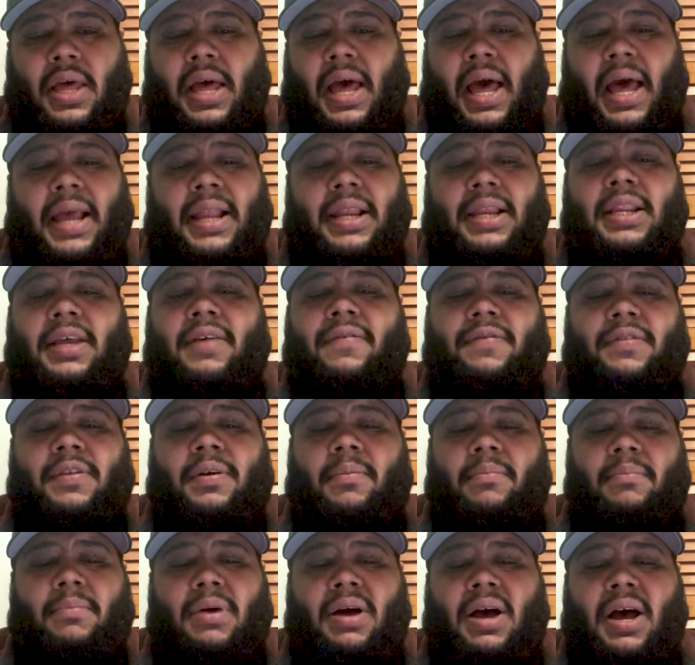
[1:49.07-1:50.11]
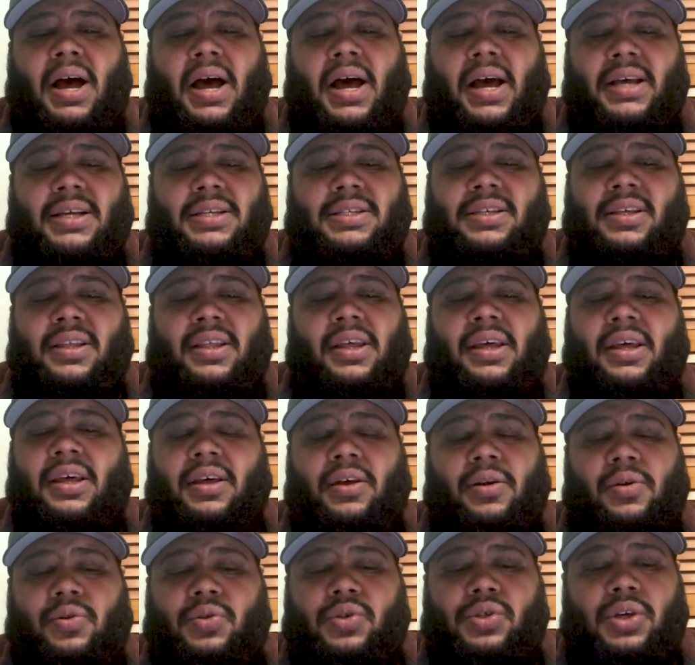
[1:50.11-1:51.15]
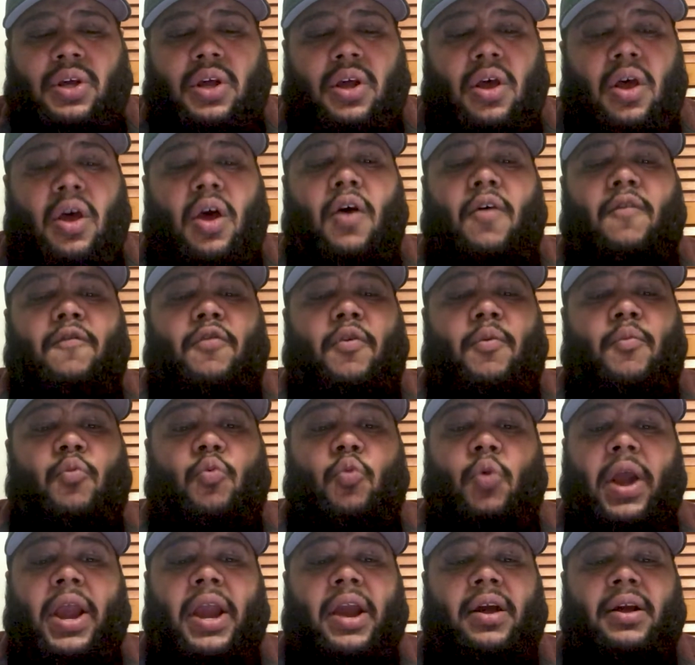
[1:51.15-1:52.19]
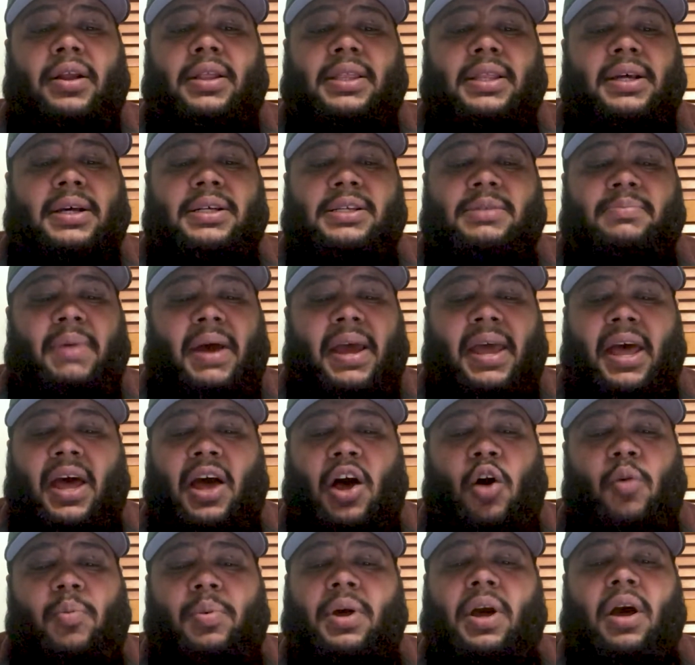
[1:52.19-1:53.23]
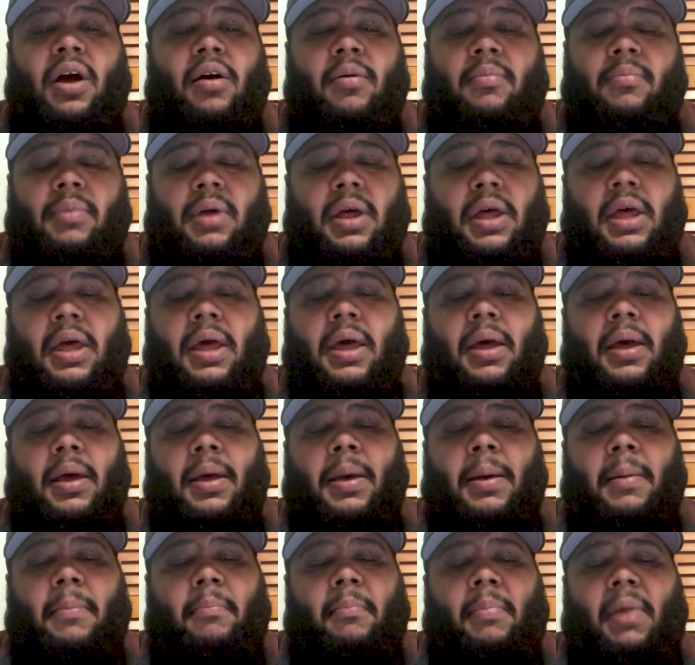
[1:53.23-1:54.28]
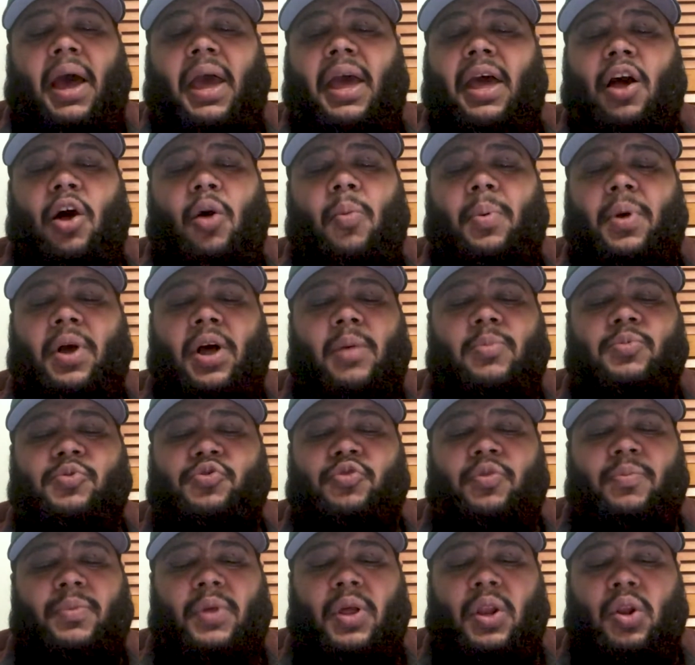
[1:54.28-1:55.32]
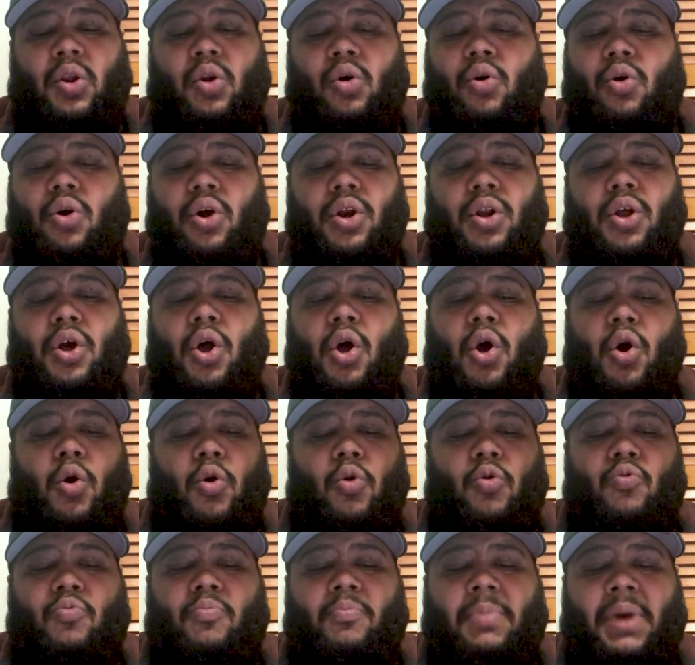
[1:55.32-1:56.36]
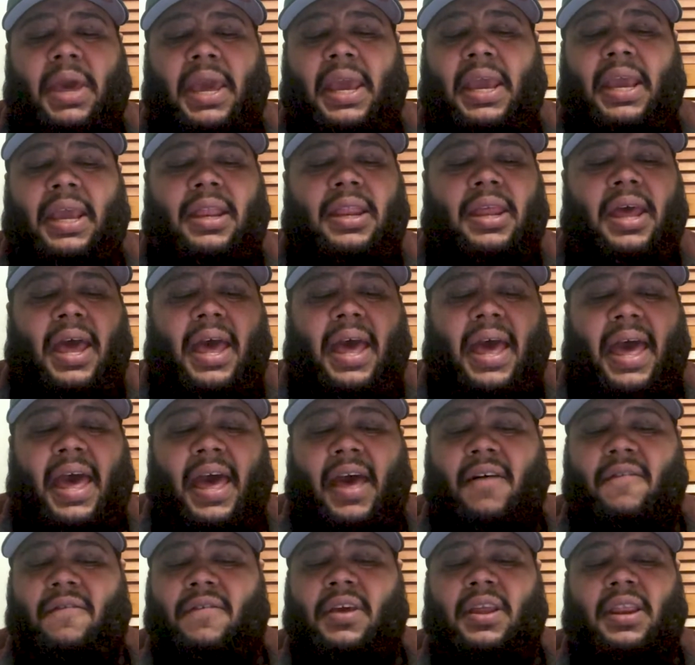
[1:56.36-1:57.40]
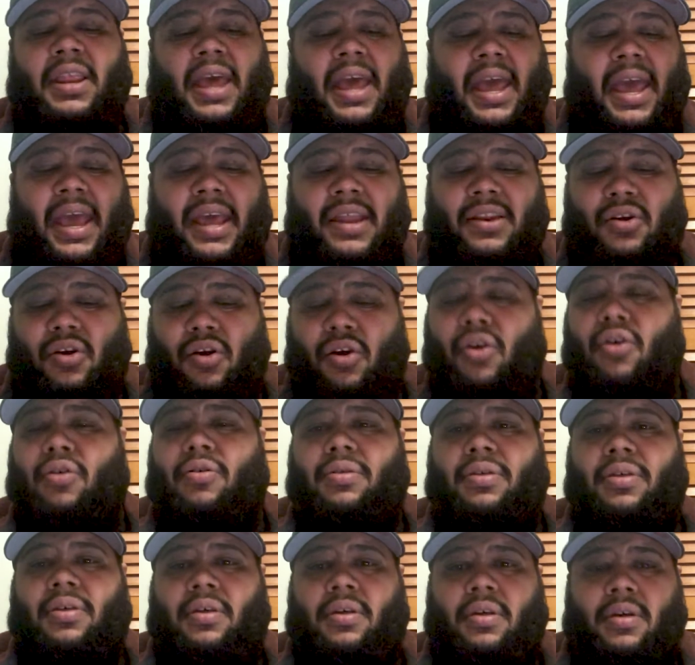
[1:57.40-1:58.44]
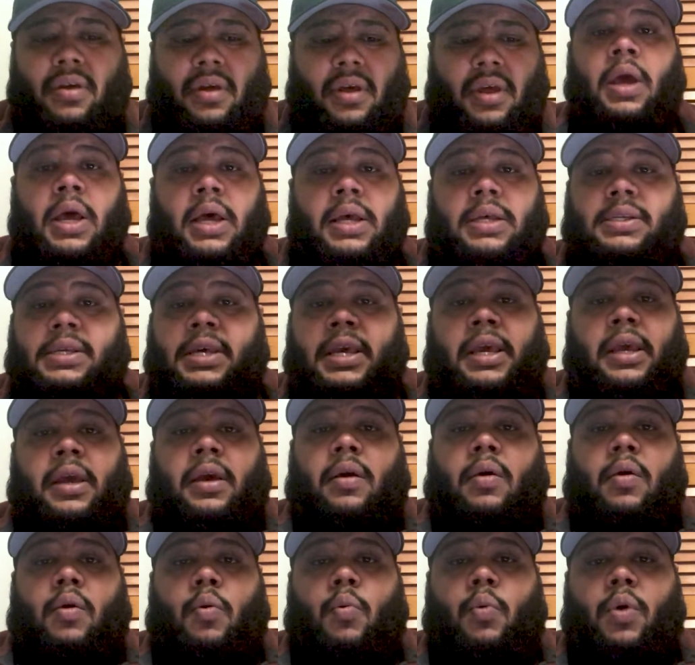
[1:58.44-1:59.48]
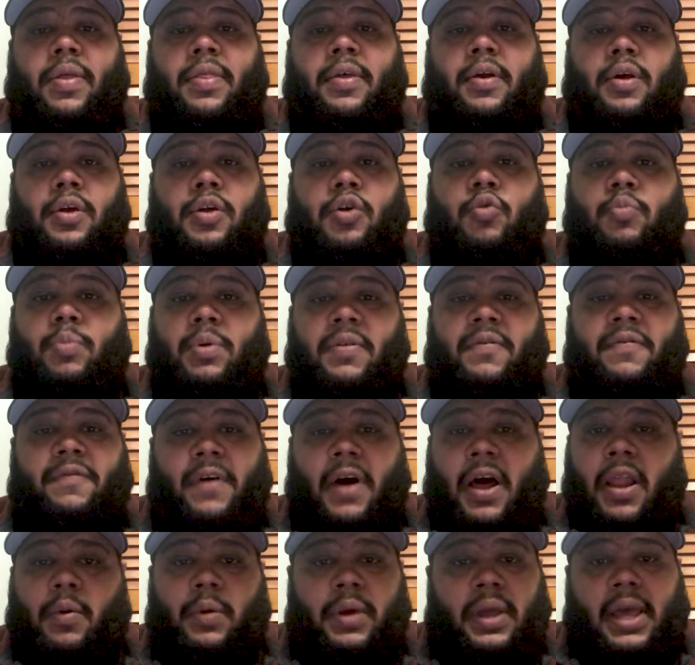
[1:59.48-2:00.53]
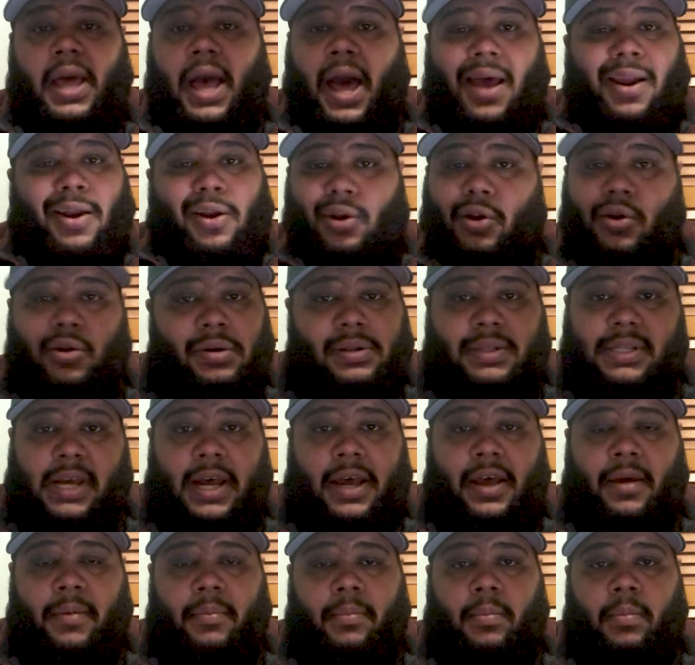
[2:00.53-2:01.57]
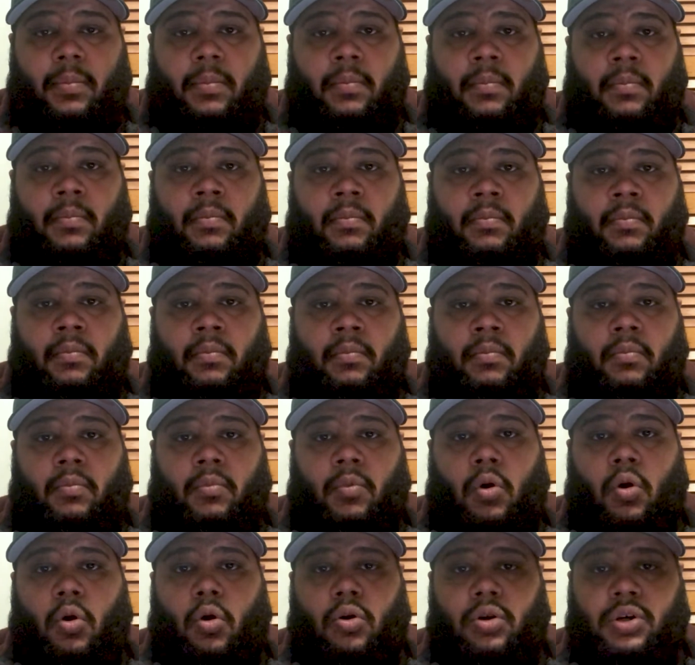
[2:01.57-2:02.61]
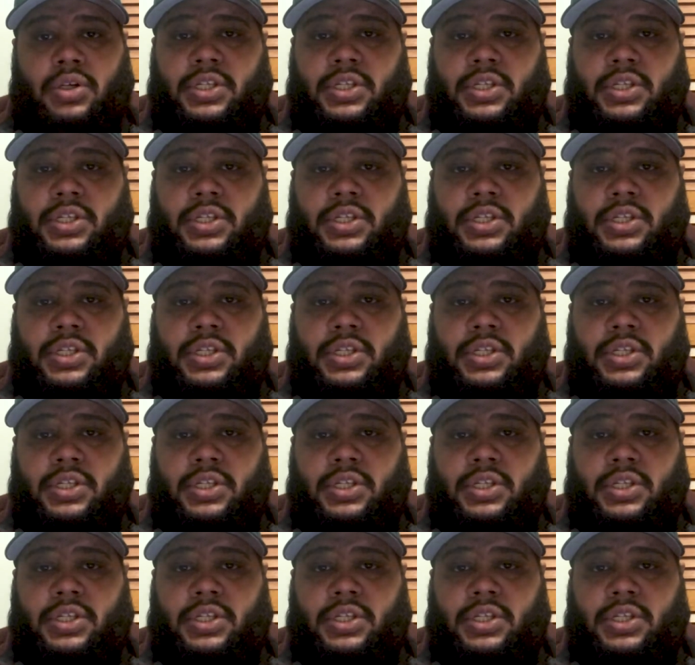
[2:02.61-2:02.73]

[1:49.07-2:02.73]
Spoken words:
I lift up my eyes to the hills. From where does my help come? My help comes from the Lord who made heaven and earth. See, whether you've been following God a long time or